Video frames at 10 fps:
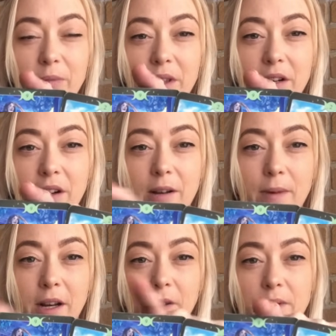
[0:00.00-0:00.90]
with the Nine of
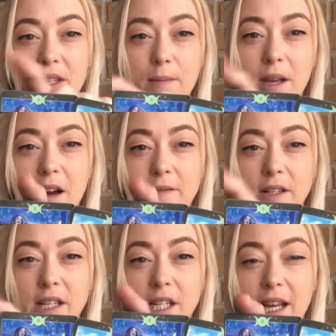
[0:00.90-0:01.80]
Pentacles coming after
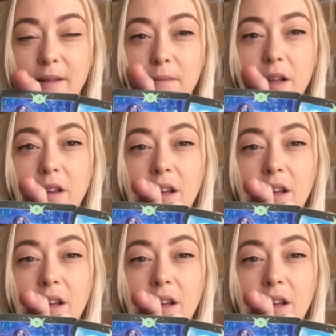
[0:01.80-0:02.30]
the ten. But